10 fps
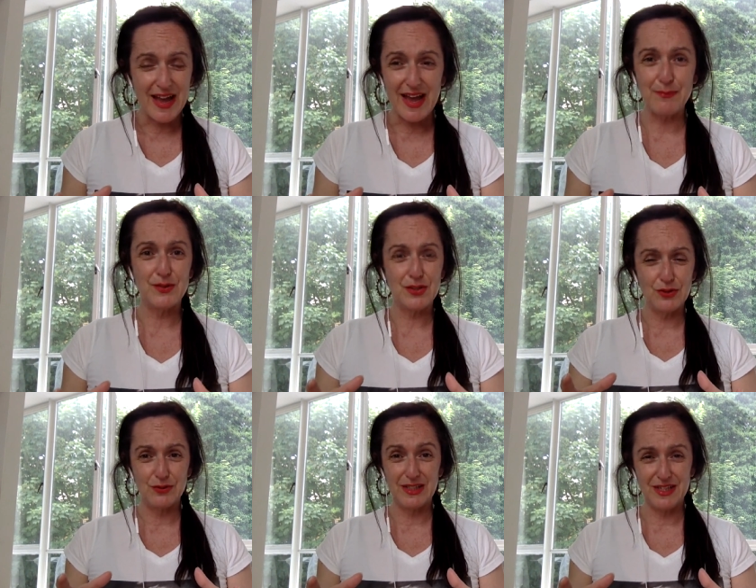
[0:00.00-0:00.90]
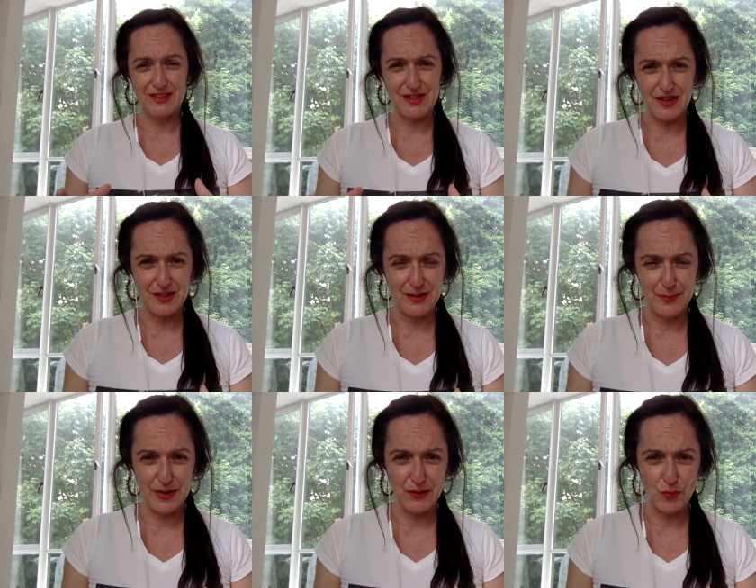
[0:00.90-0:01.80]
absolutely excited
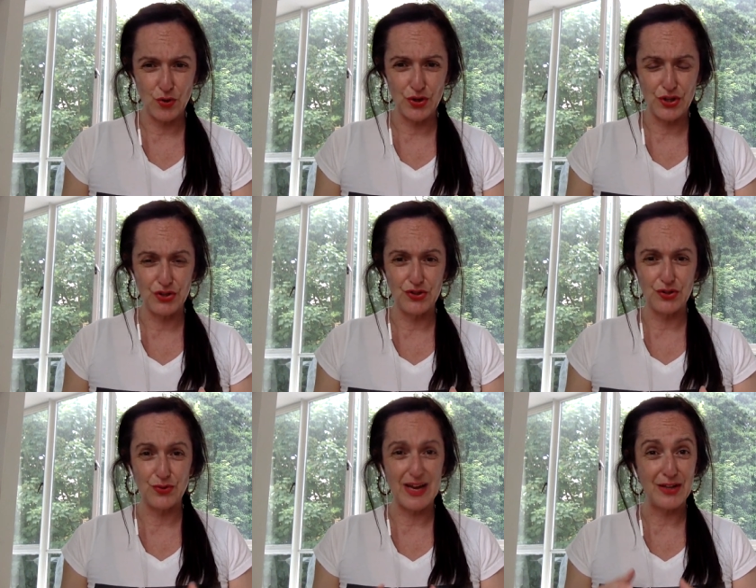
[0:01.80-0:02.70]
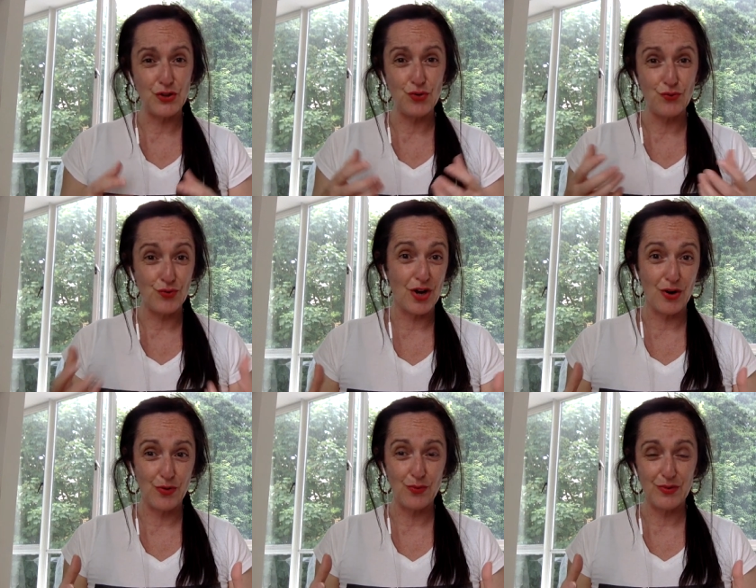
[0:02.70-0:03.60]
about the work you do, and you
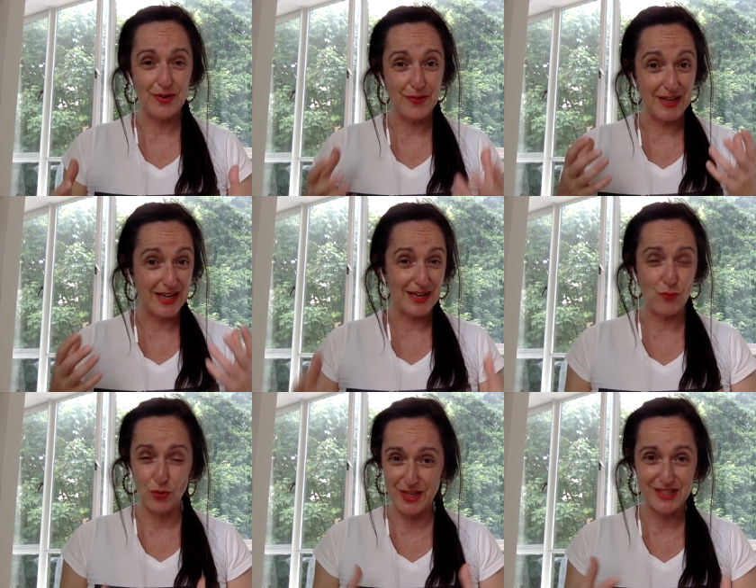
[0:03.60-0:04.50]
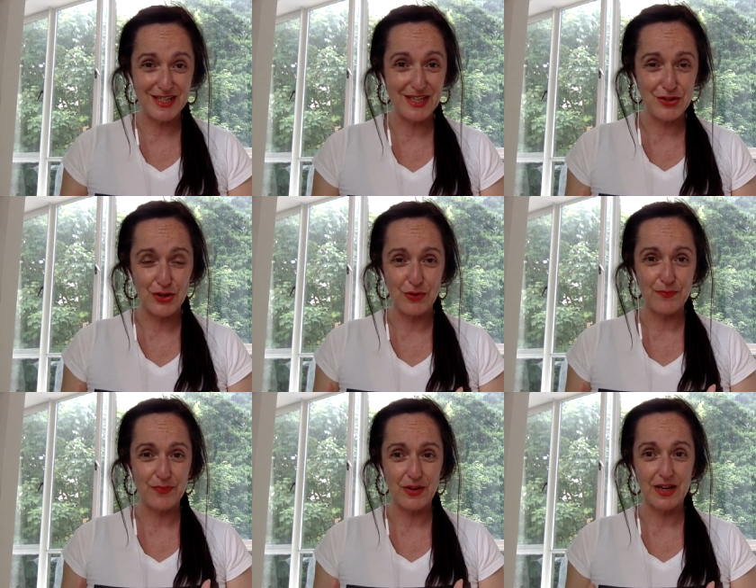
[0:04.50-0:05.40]
know that it will continue.
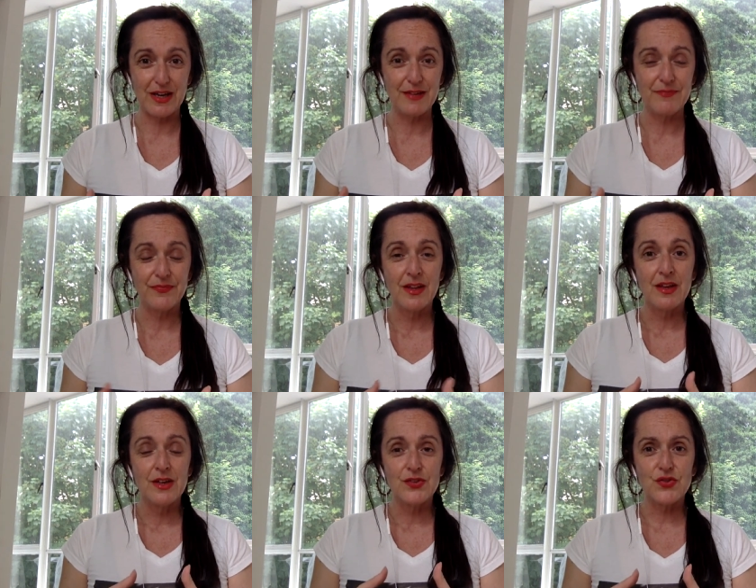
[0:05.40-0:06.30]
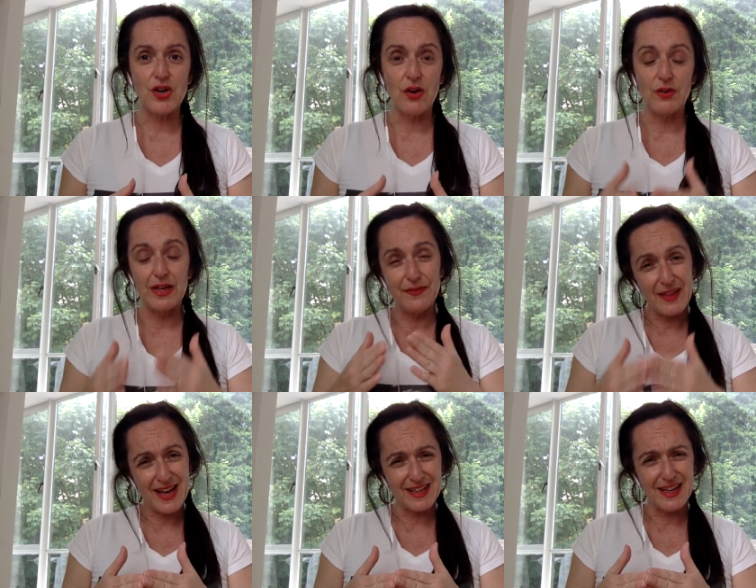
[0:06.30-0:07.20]
Okay, so in
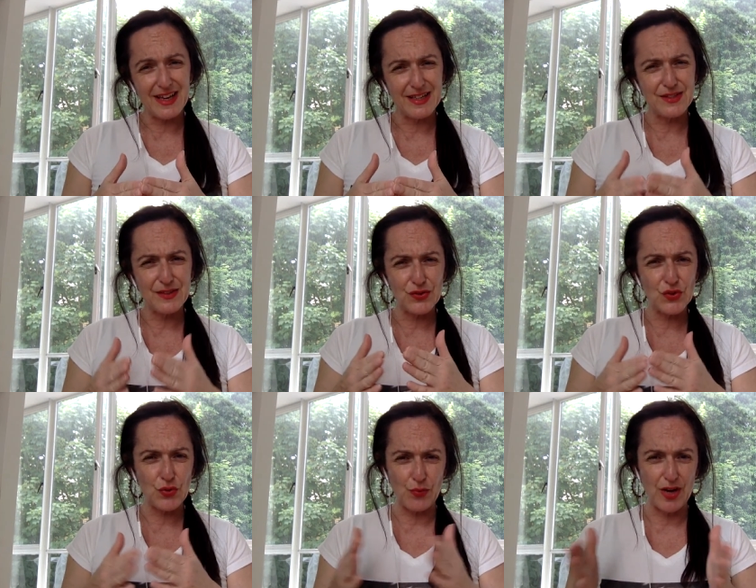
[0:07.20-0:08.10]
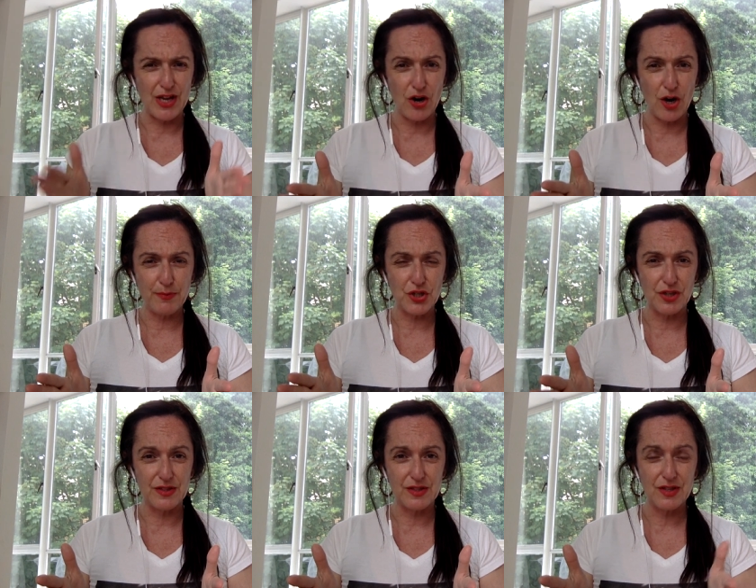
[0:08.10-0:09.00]
that case, there's three
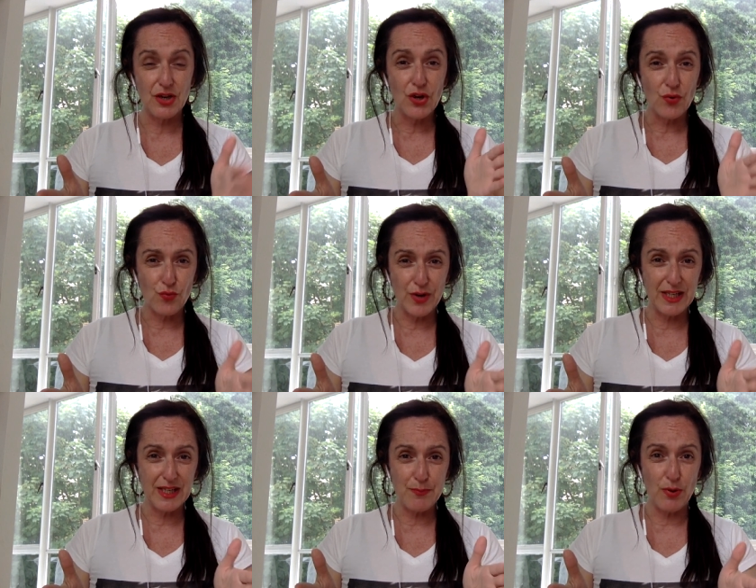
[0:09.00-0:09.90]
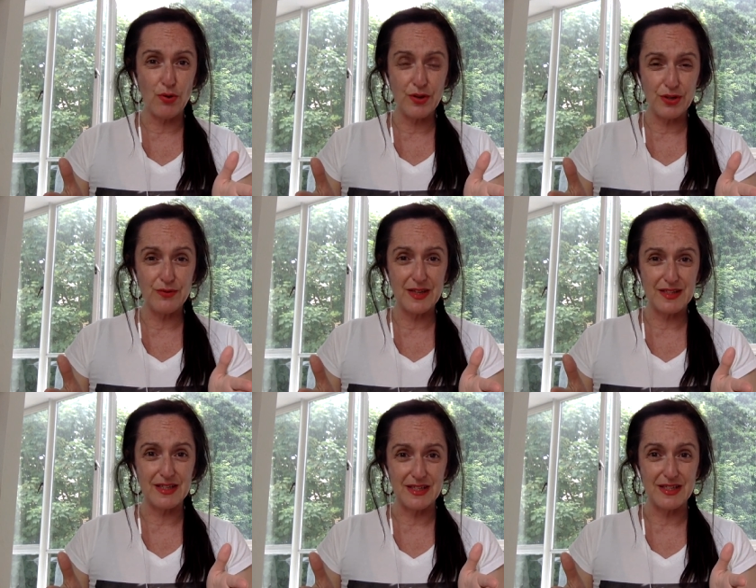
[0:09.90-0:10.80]
options really poor you
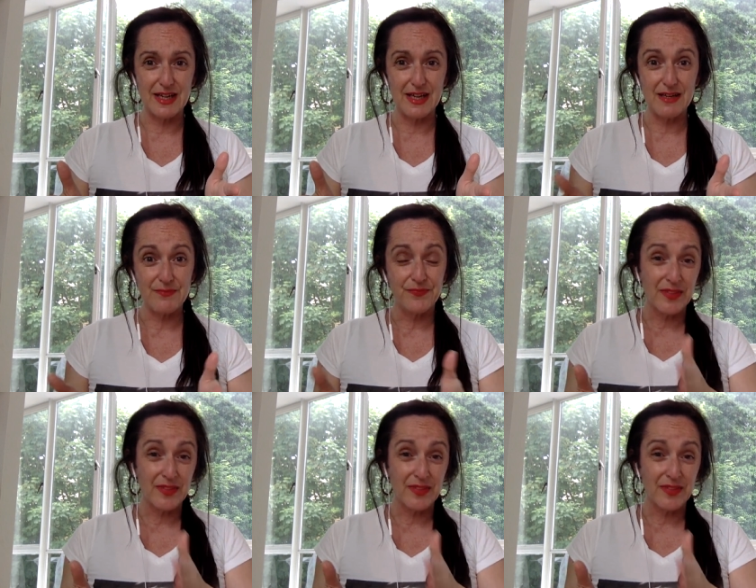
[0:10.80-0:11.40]
that's in debt,